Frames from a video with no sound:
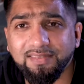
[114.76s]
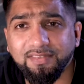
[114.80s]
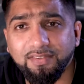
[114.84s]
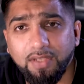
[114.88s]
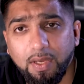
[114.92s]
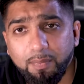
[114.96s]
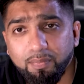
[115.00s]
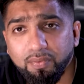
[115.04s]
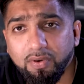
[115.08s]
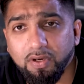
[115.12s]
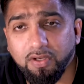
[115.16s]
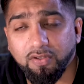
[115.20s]
And
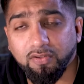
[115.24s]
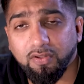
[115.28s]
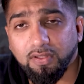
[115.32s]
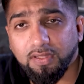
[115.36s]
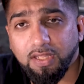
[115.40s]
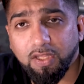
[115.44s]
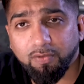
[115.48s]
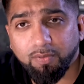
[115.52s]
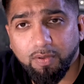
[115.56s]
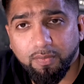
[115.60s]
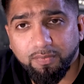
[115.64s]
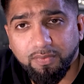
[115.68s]
that's
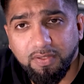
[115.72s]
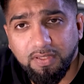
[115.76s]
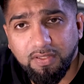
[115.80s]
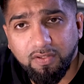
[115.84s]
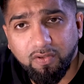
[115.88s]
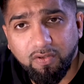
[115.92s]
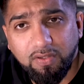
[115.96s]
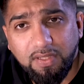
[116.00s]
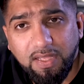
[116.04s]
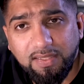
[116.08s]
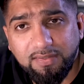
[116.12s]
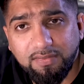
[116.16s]
separate. And that's
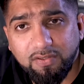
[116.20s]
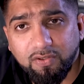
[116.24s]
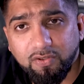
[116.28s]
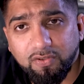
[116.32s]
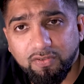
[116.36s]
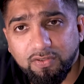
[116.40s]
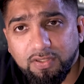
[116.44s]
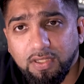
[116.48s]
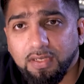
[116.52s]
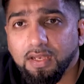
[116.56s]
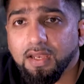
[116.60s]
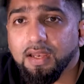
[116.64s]
what I'm saying. So
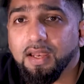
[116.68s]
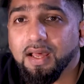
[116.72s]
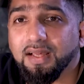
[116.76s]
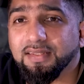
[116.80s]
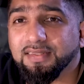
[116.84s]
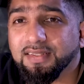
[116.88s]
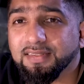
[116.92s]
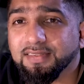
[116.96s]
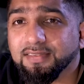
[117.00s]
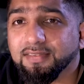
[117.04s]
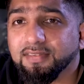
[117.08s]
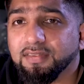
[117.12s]
that's
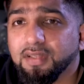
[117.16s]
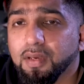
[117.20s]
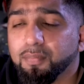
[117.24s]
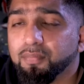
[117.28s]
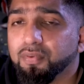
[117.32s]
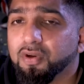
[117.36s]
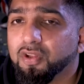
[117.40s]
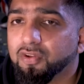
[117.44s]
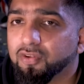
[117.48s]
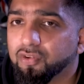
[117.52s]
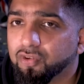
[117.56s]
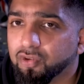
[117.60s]
considered as a
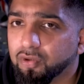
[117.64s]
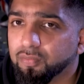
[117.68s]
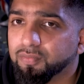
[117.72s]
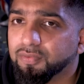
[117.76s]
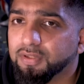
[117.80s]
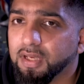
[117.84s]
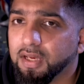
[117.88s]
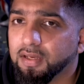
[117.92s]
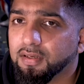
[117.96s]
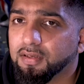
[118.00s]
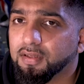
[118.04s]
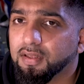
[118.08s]
separate
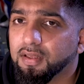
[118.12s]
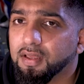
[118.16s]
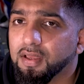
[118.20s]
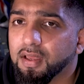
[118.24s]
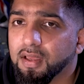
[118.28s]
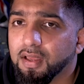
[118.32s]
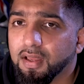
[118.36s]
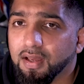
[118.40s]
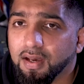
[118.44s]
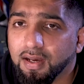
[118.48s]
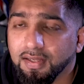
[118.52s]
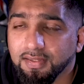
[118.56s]

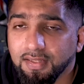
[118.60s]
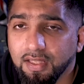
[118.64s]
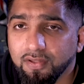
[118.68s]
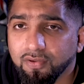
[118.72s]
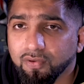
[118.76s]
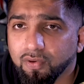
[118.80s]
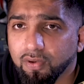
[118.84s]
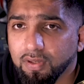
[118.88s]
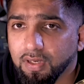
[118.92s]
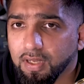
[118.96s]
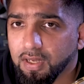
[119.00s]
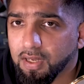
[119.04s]
subject.
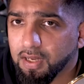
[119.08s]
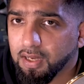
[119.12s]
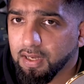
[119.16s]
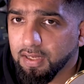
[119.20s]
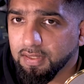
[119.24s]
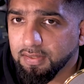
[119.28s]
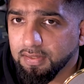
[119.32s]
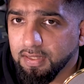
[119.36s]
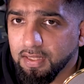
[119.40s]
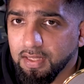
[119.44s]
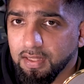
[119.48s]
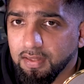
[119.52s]
And that's called
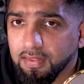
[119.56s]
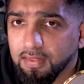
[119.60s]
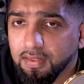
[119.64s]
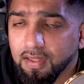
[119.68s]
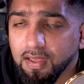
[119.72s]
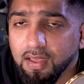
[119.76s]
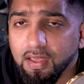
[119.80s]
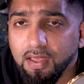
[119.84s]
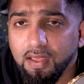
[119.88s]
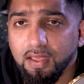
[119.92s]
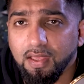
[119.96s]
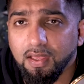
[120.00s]
a
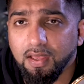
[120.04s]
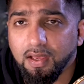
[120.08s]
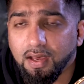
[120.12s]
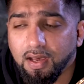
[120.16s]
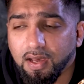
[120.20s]
hadith.